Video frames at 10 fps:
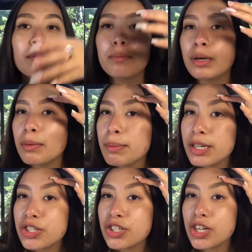but
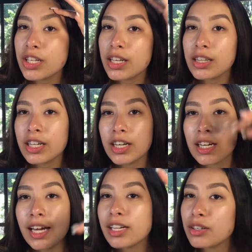made sure that they're
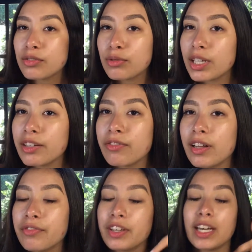like really
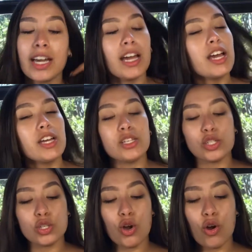fluffy.
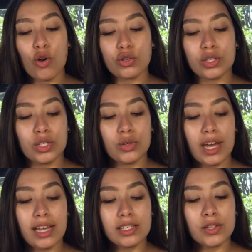So to
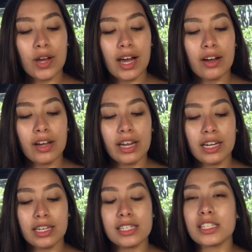cancel out
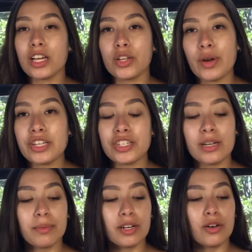any discoloration,
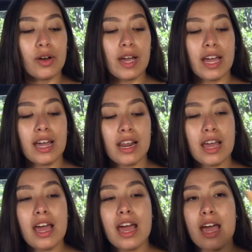I'm gonna go ahead
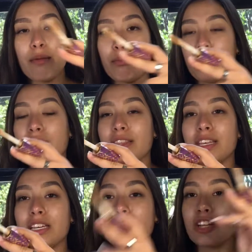and put
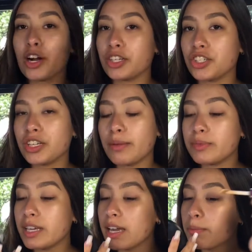the Tarte Shape
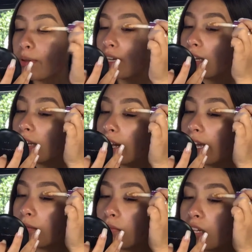Tape in
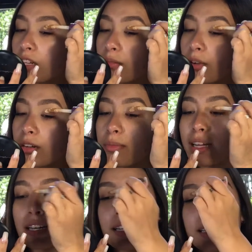light medium on my
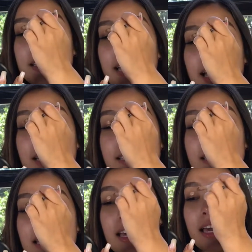lids as
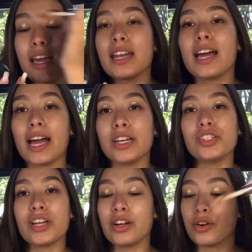an
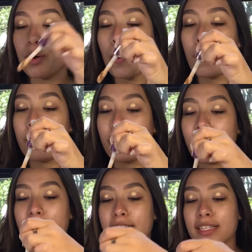eyeshadow
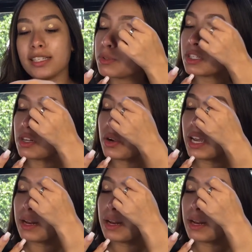base. I'm just gonna go ahead